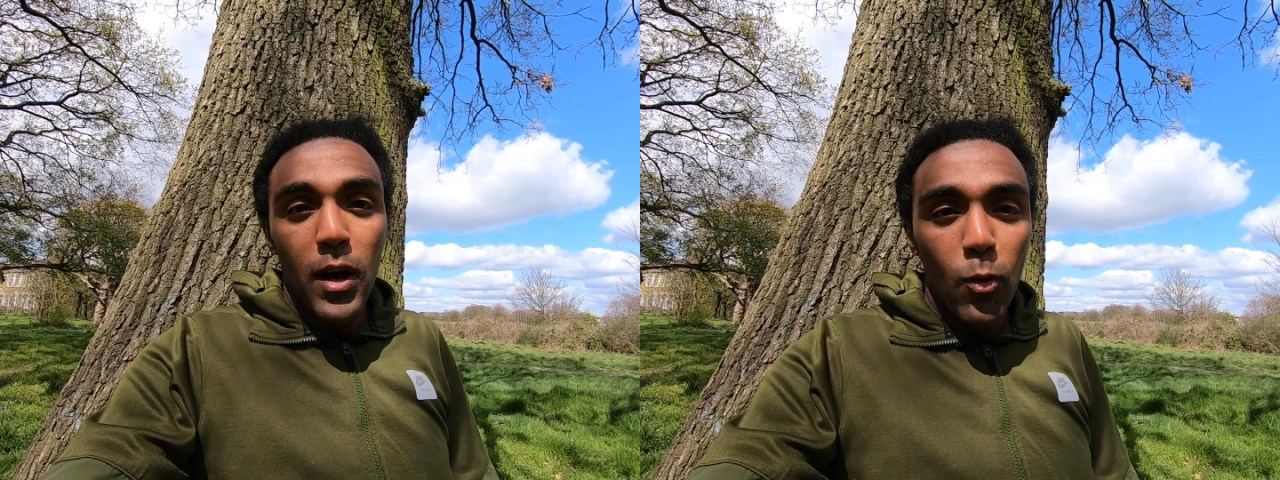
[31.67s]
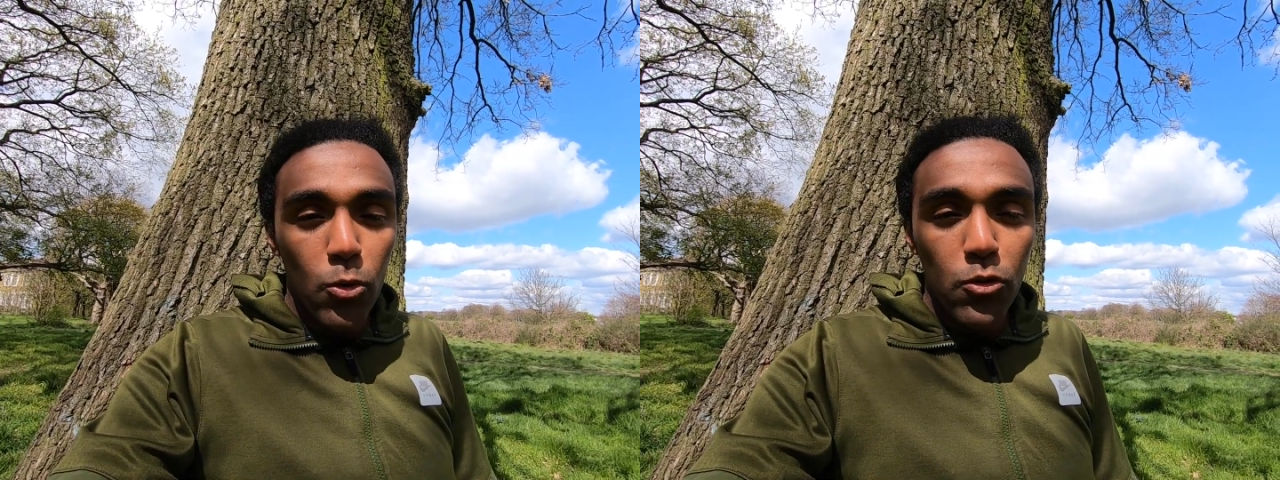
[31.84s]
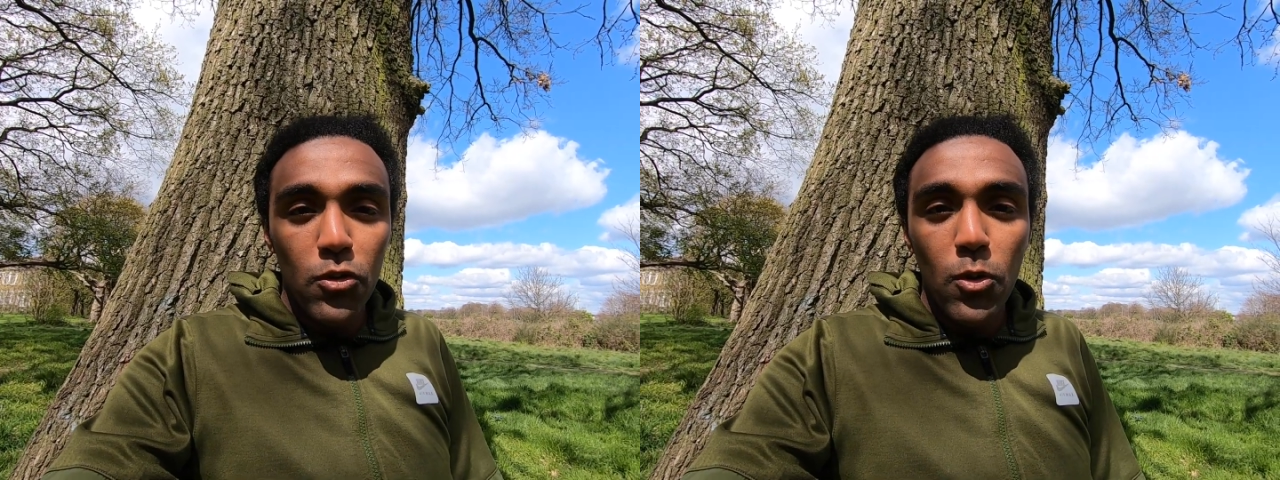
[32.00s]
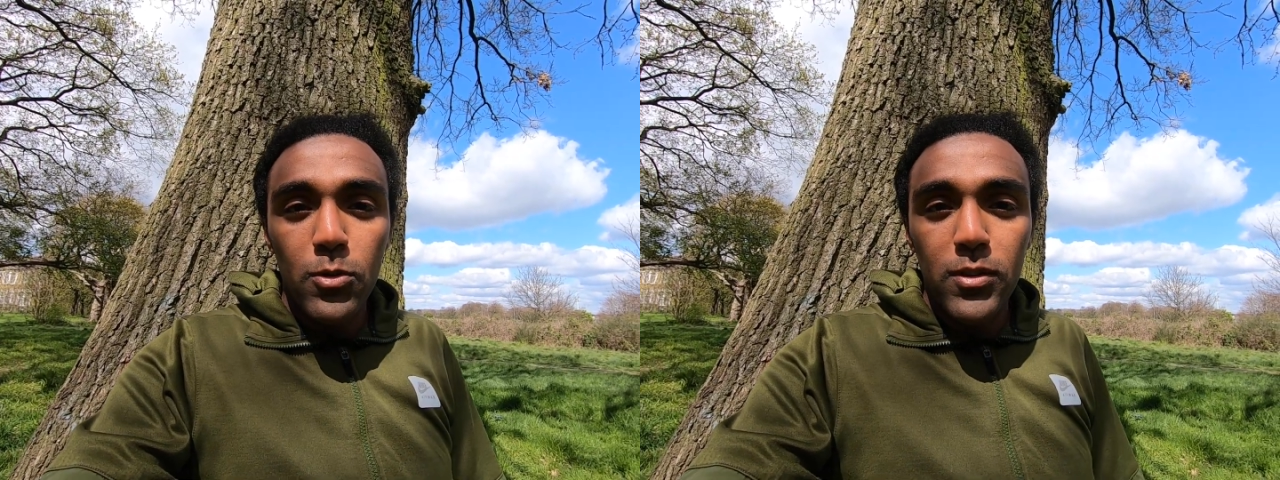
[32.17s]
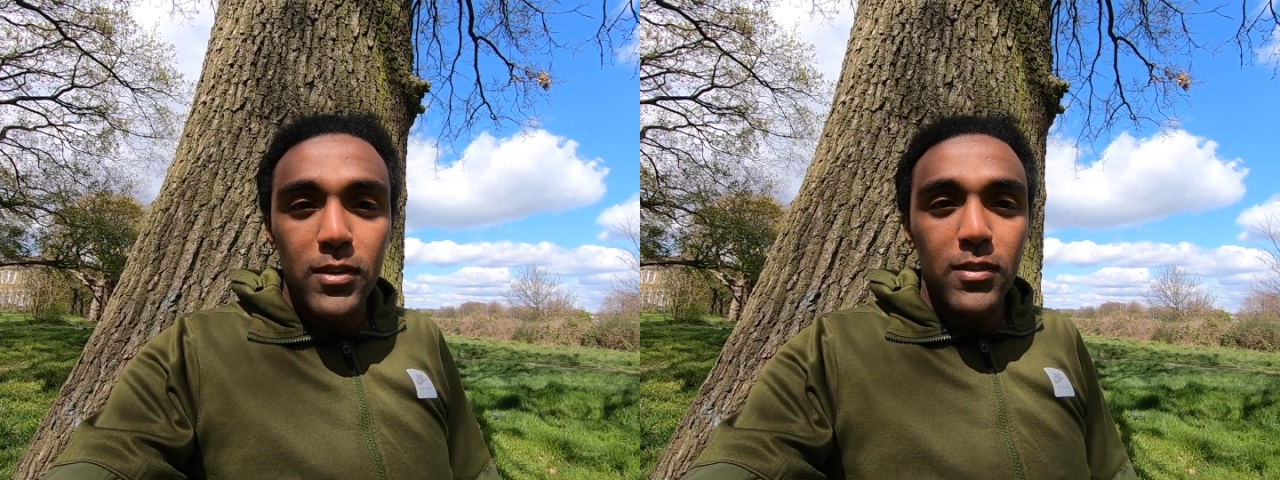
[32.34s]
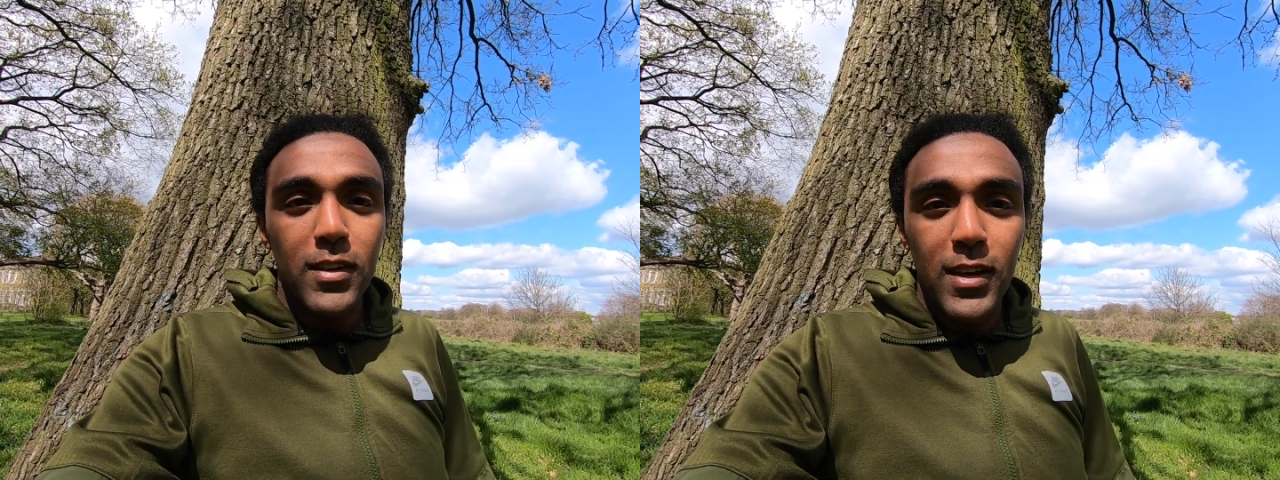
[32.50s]
I was so
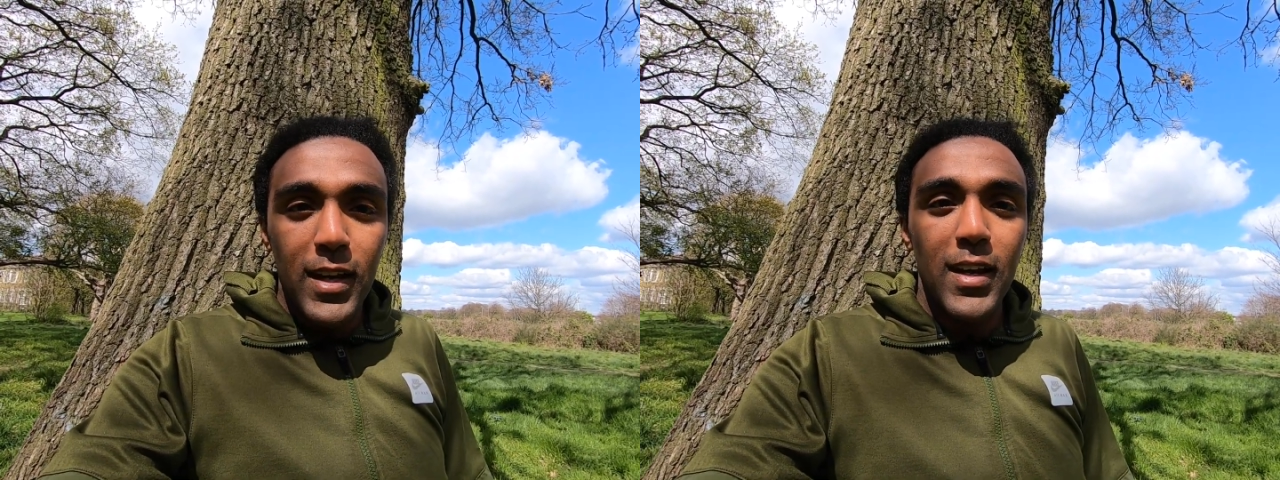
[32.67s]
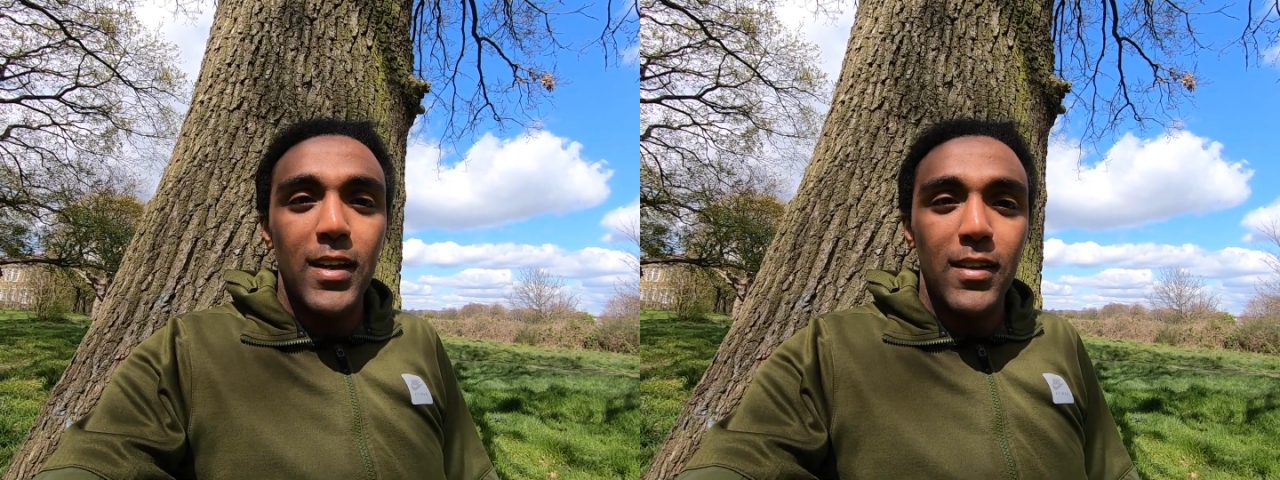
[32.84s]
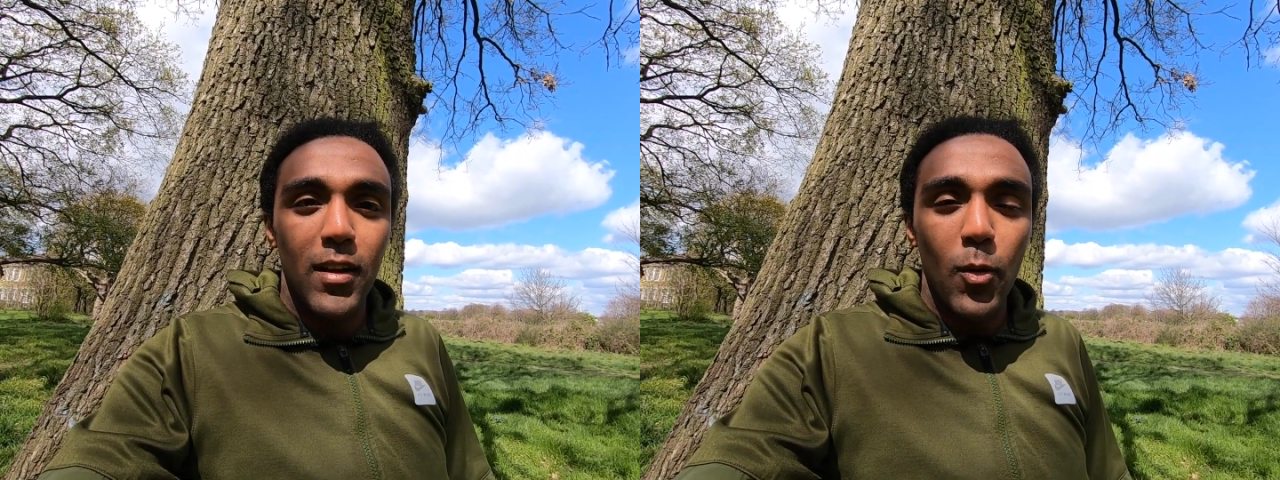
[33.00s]
keen.